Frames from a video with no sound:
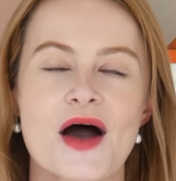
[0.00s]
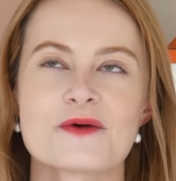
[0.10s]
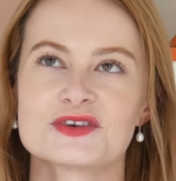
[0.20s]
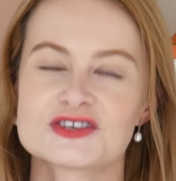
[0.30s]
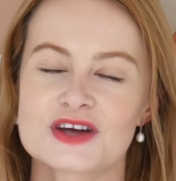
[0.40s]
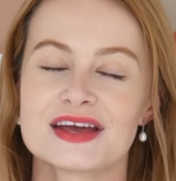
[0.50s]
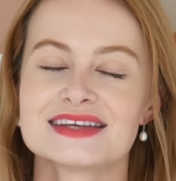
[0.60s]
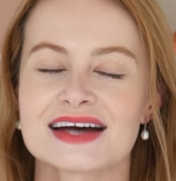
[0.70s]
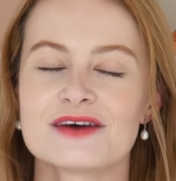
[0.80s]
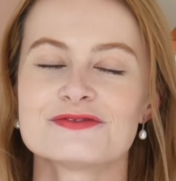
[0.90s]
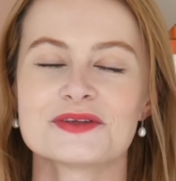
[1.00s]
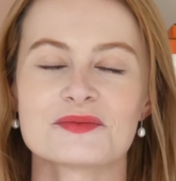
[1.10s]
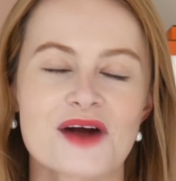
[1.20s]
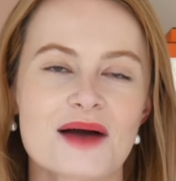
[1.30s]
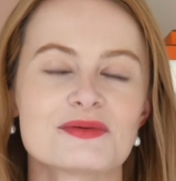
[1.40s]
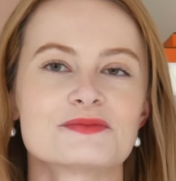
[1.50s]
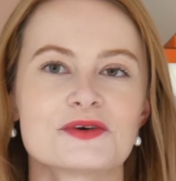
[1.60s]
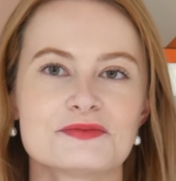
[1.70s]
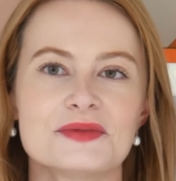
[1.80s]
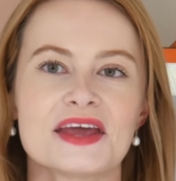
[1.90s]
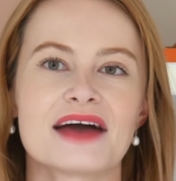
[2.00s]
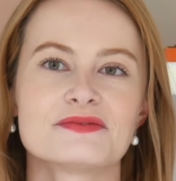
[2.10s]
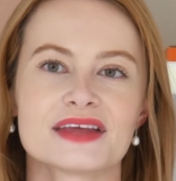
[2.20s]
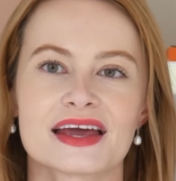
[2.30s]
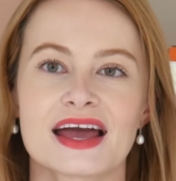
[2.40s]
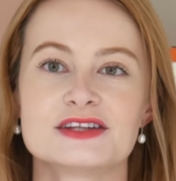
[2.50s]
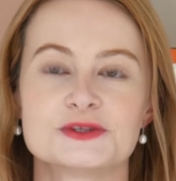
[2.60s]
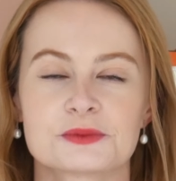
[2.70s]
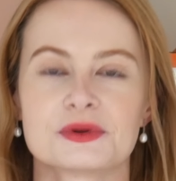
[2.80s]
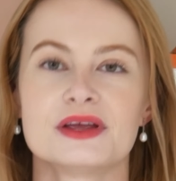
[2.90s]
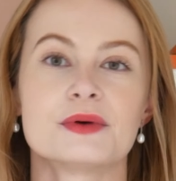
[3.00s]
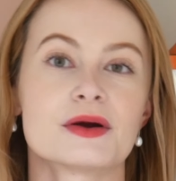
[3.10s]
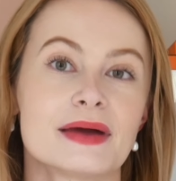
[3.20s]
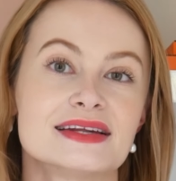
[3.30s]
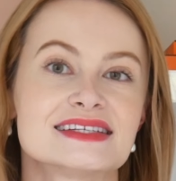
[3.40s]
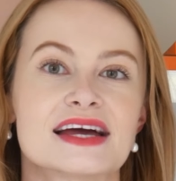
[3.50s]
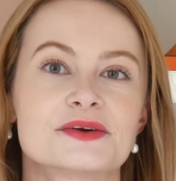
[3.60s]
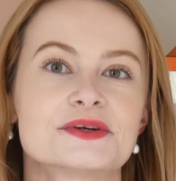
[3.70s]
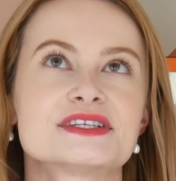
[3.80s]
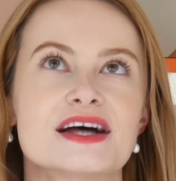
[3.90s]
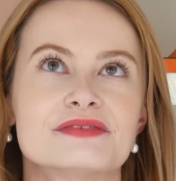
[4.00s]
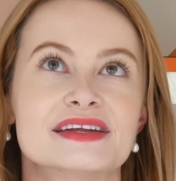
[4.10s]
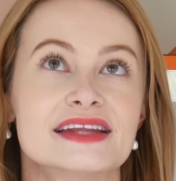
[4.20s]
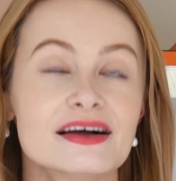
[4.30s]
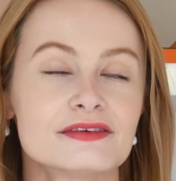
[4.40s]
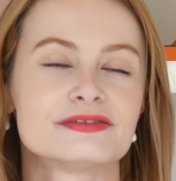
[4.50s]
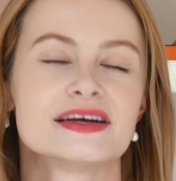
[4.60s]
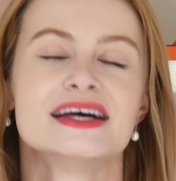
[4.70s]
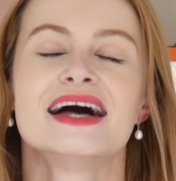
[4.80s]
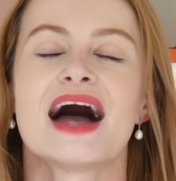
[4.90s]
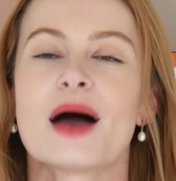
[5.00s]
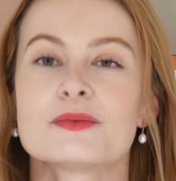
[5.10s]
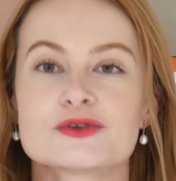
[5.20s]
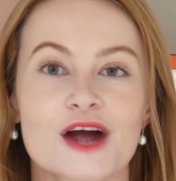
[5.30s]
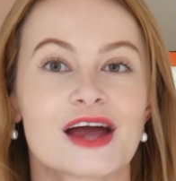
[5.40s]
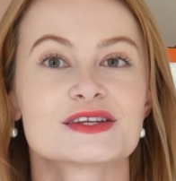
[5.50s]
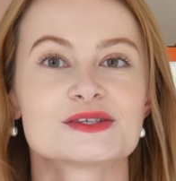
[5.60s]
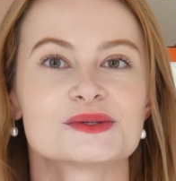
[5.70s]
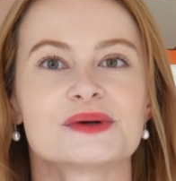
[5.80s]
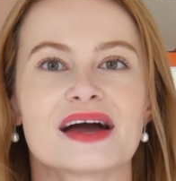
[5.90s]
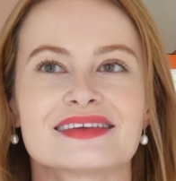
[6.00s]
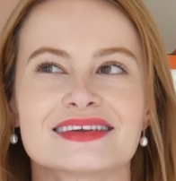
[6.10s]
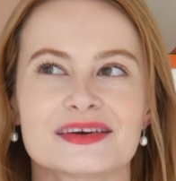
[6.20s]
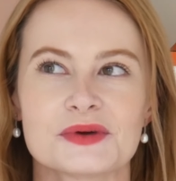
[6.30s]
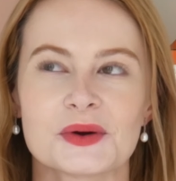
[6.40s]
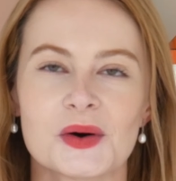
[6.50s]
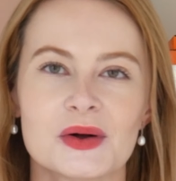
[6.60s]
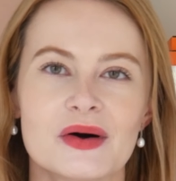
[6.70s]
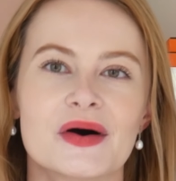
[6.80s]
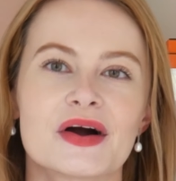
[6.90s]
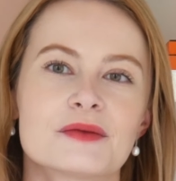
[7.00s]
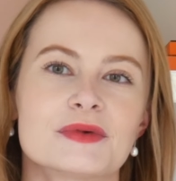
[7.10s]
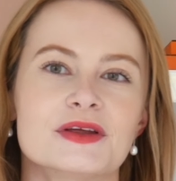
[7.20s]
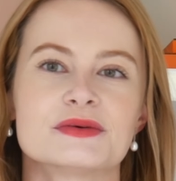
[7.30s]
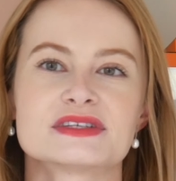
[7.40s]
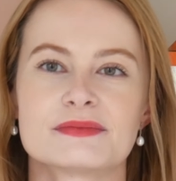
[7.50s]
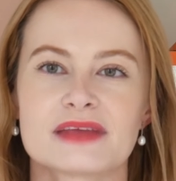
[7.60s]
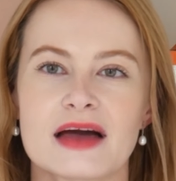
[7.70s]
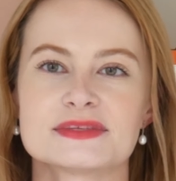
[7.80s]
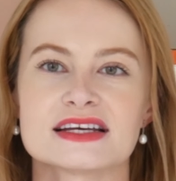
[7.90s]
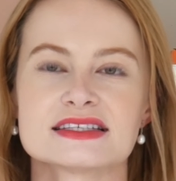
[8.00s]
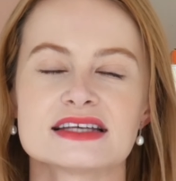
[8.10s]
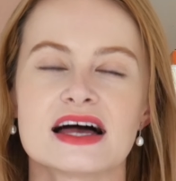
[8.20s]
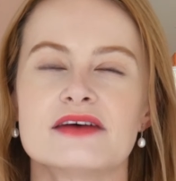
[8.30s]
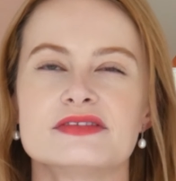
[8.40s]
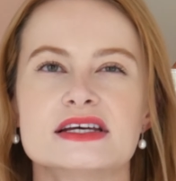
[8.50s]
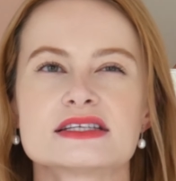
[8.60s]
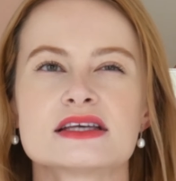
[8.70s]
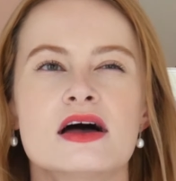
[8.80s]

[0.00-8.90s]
which is often a problem with me. I feel like I don't really wear my designer stuff enough. I'm trying to, I think that we all are, you know, sometimes I'll still have this,